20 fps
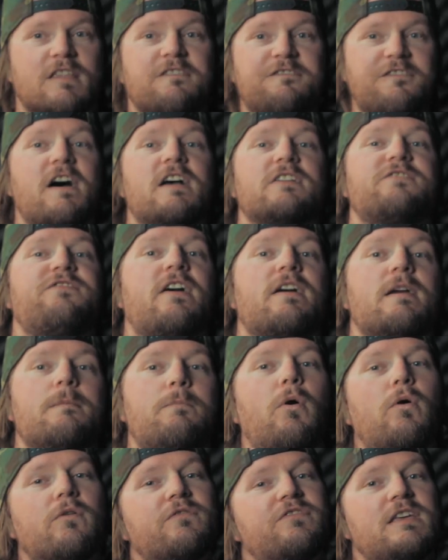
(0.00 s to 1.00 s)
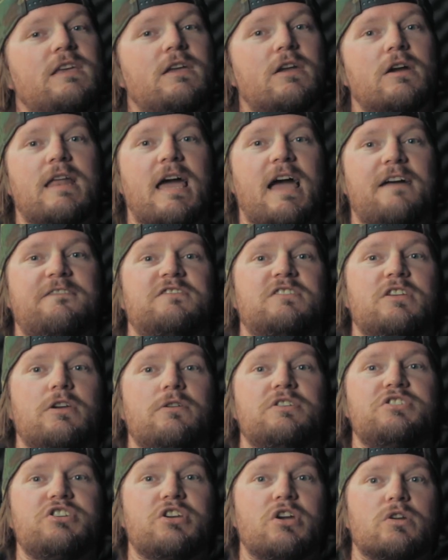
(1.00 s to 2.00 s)
the first very important thing you're going to have to do
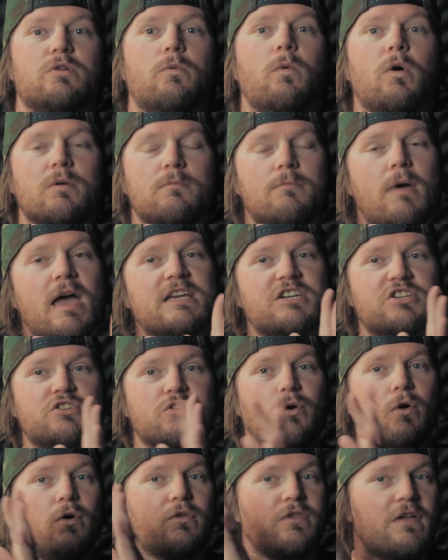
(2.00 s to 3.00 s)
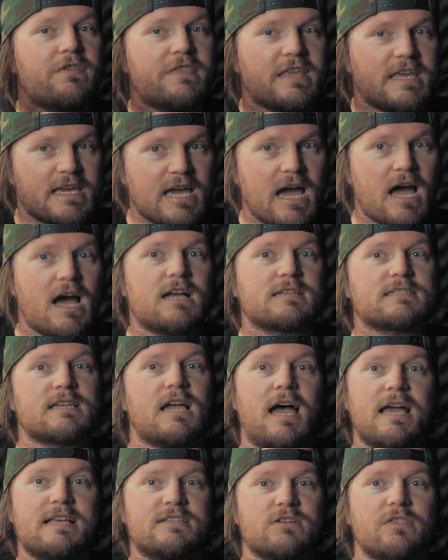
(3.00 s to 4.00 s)
is you're going to want to make sure that the
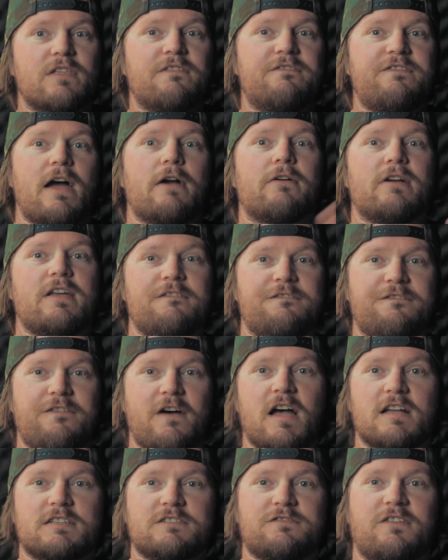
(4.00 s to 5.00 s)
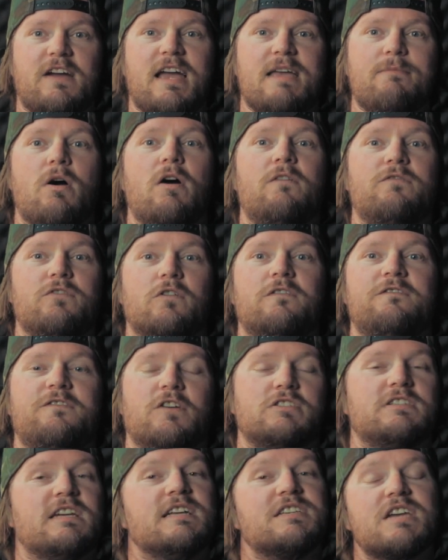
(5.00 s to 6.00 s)
cursor is on the very first frame of your
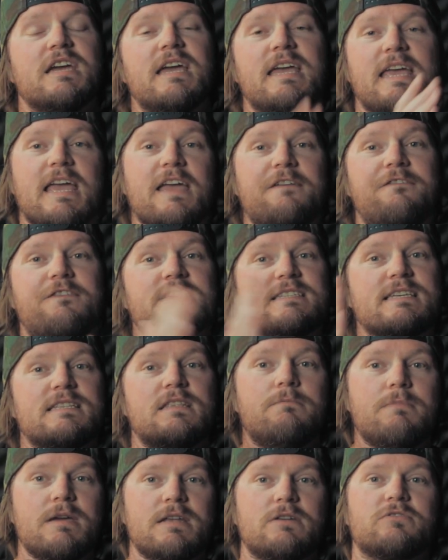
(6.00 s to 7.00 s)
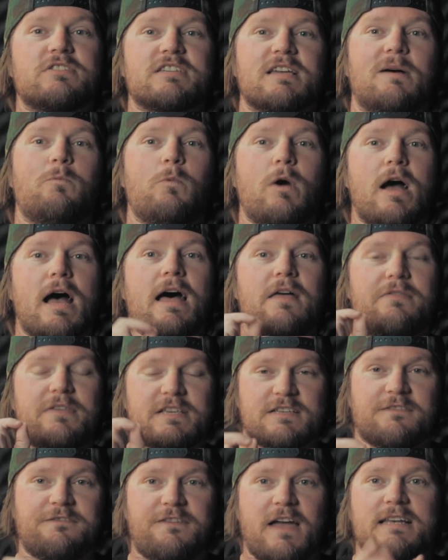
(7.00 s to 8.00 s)
footage. If it's in the middle somewhere,
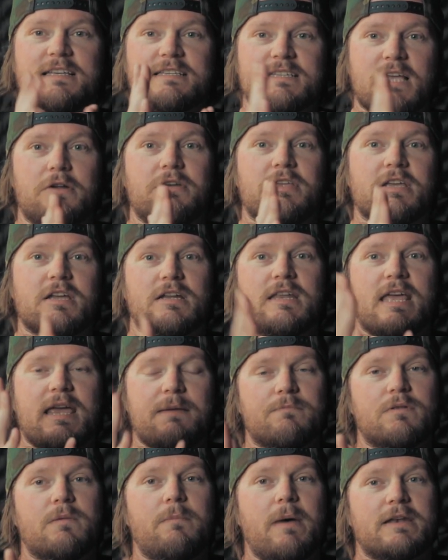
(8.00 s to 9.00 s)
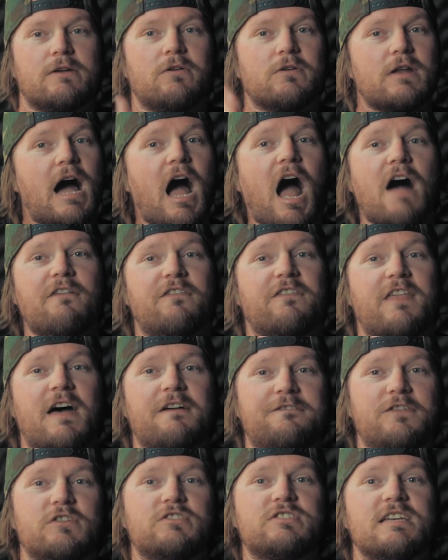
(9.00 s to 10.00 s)
this effect is only going to implement on half of
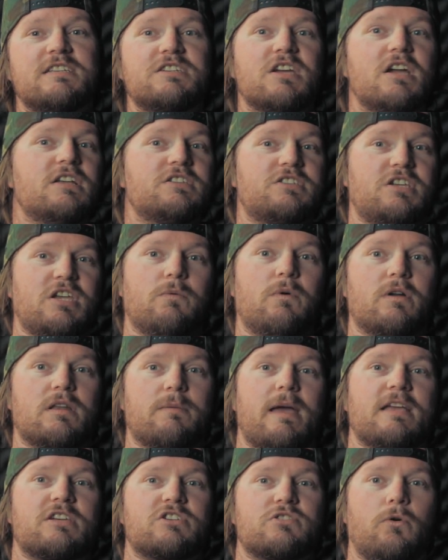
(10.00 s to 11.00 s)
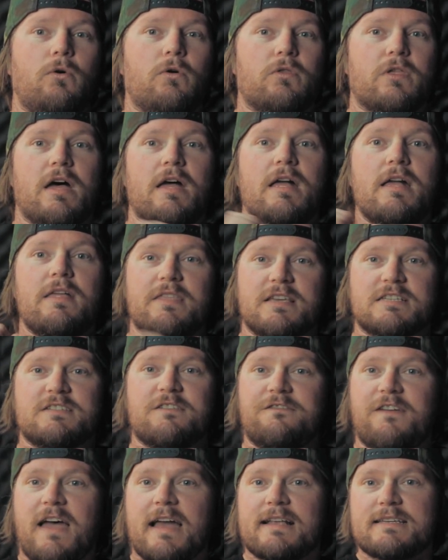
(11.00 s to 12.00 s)
that footage, so you want to make sure that this
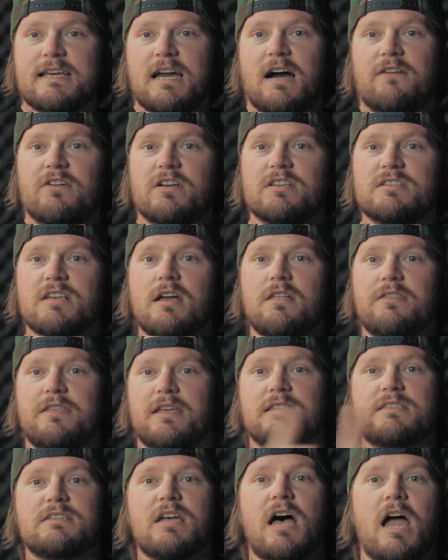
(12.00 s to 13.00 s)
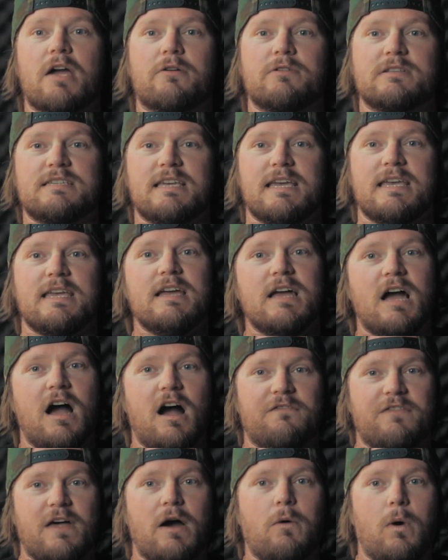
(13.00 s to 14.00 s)
effect covers the entirety
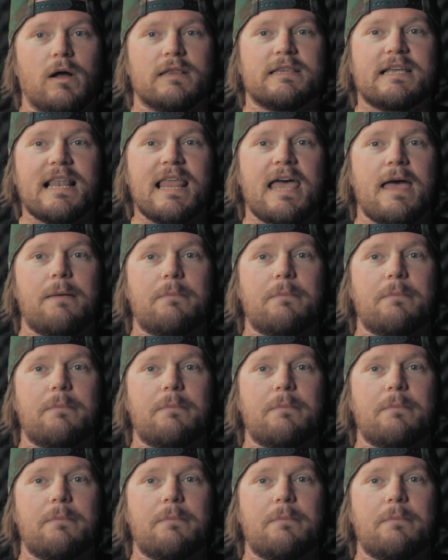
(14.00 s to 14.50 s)
of that one clip.